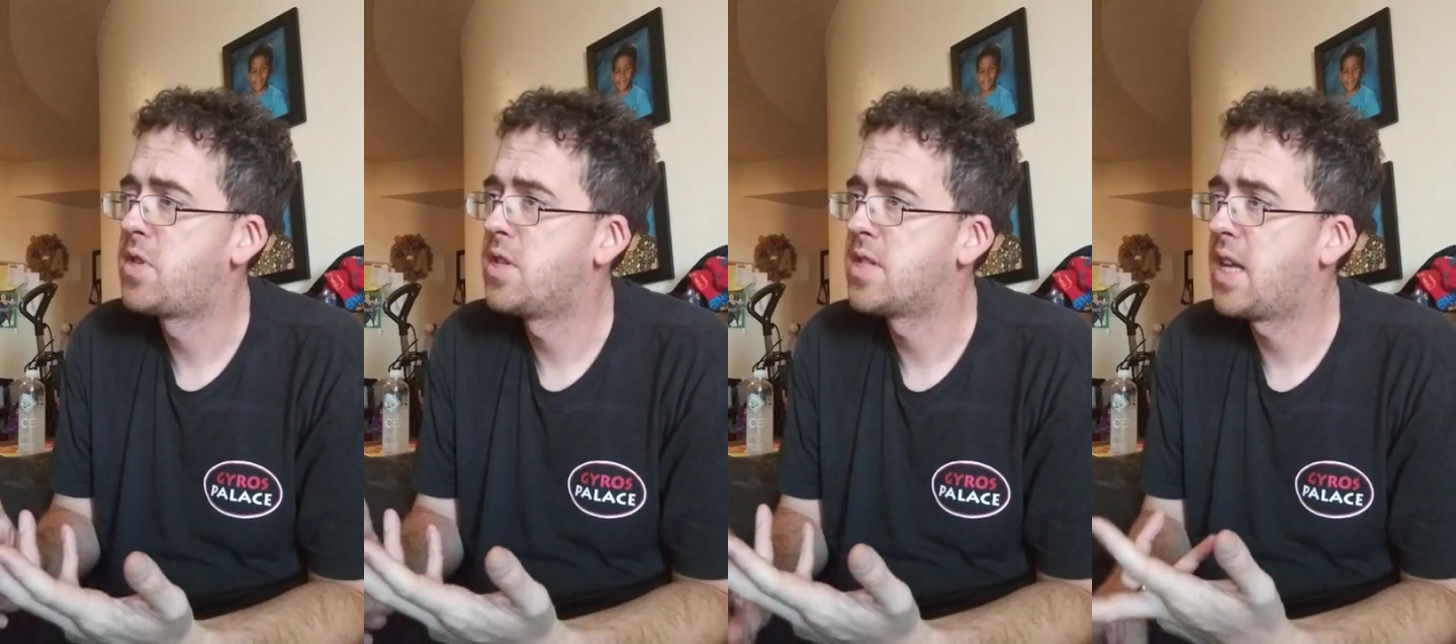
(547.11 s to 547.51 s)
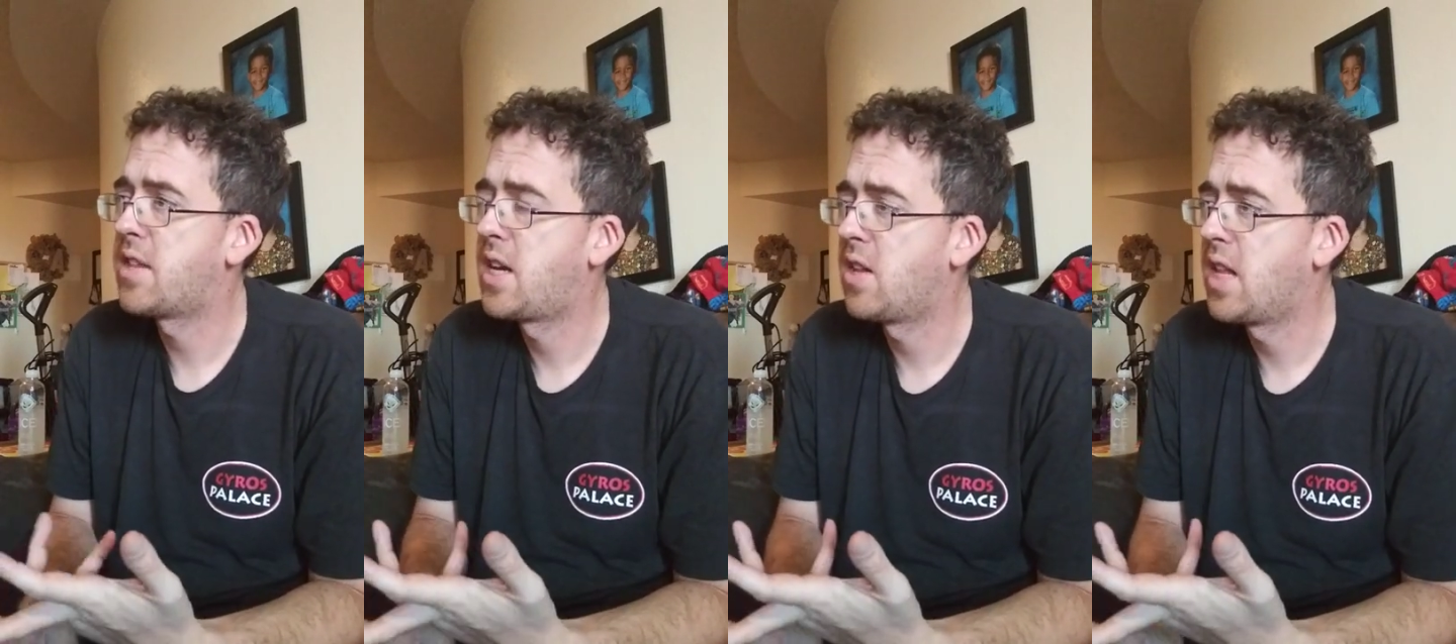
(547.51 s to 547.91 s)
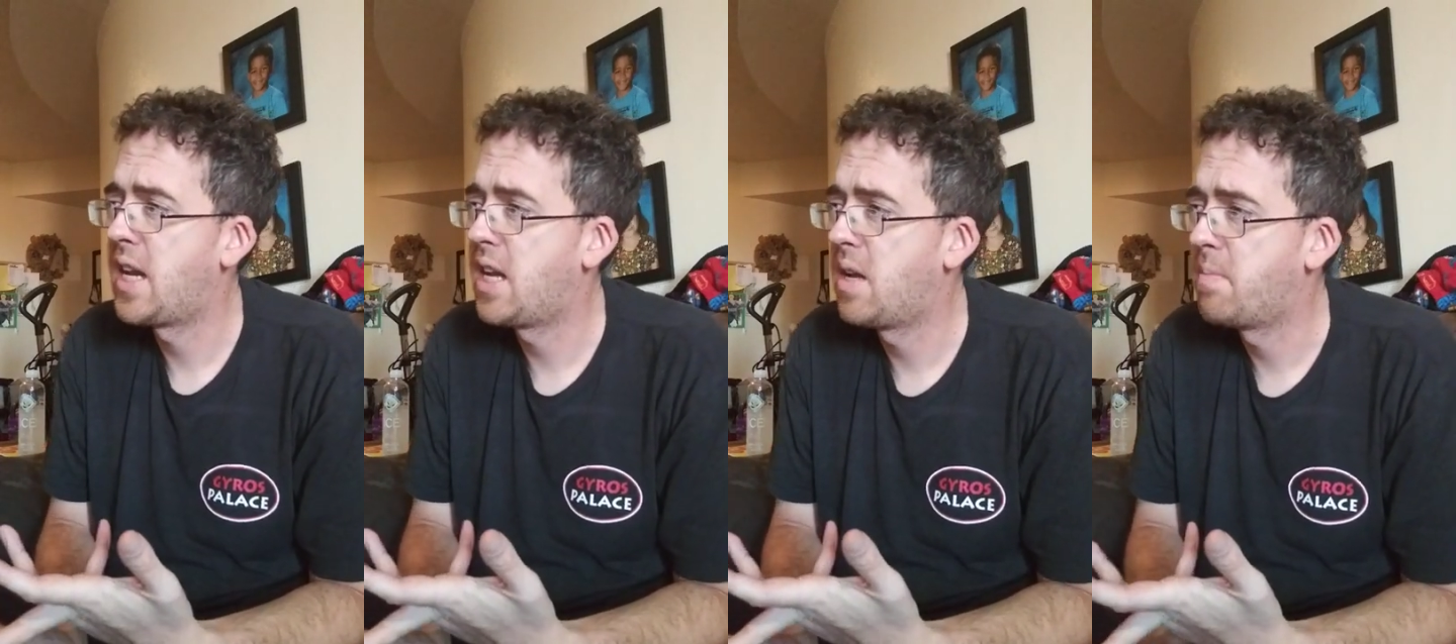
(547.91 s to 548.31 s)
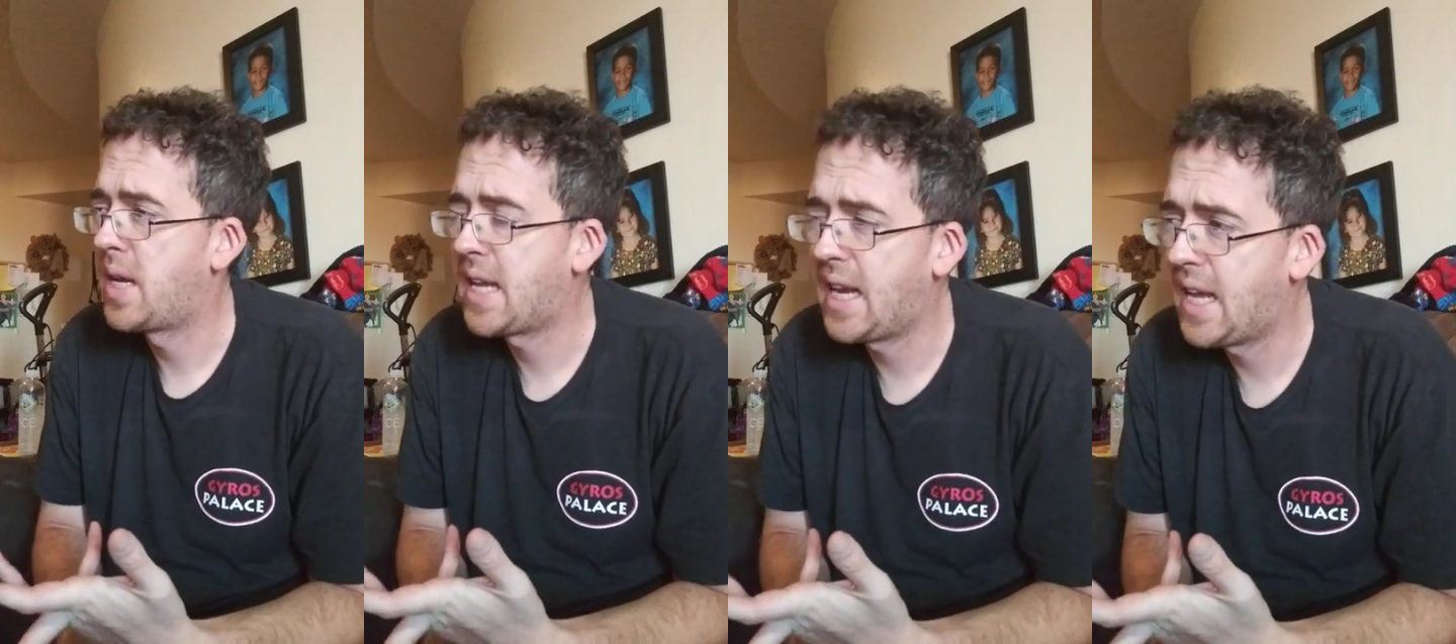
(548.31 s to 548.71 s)
to South Carolina,
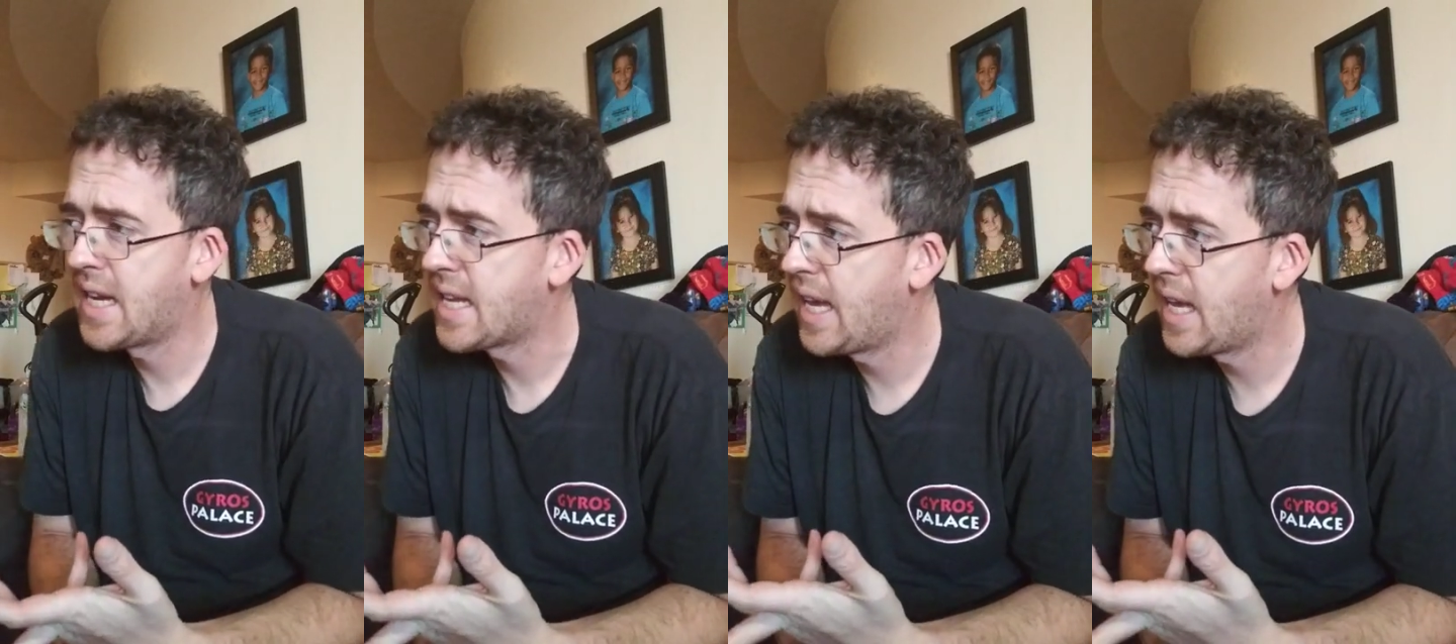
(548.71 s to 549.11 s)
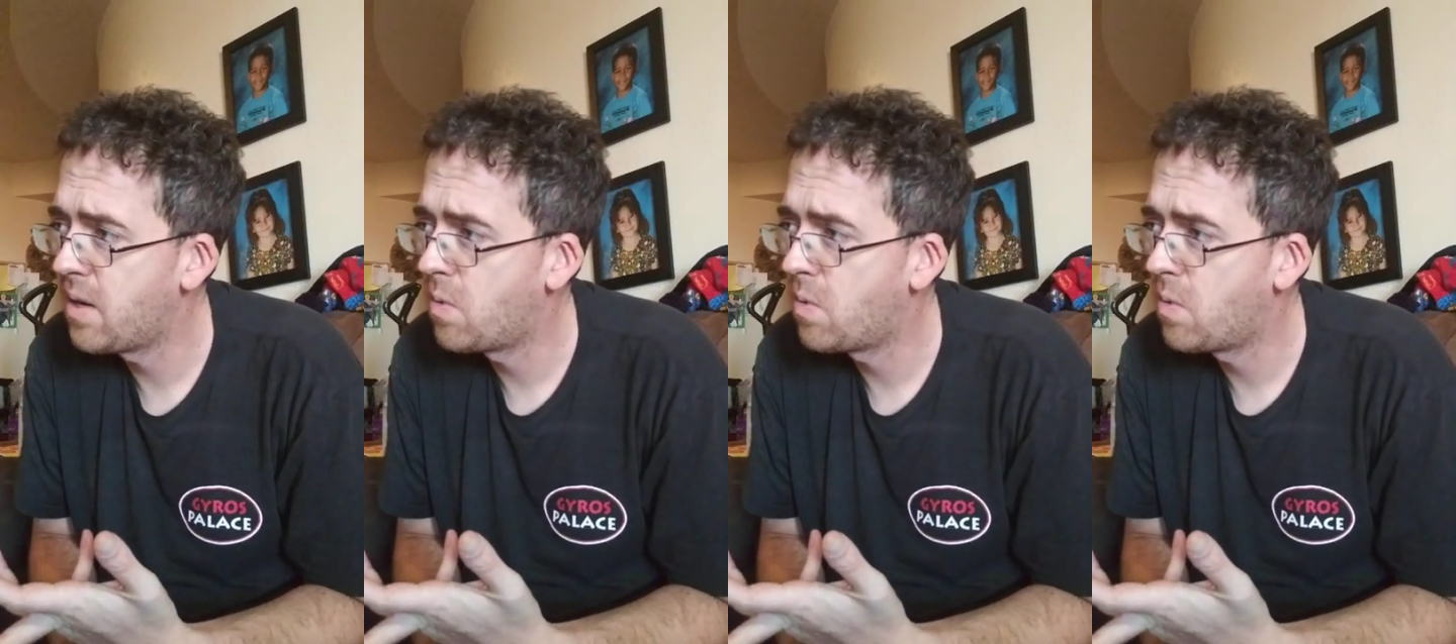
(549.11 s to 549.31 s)
my dad had a cat.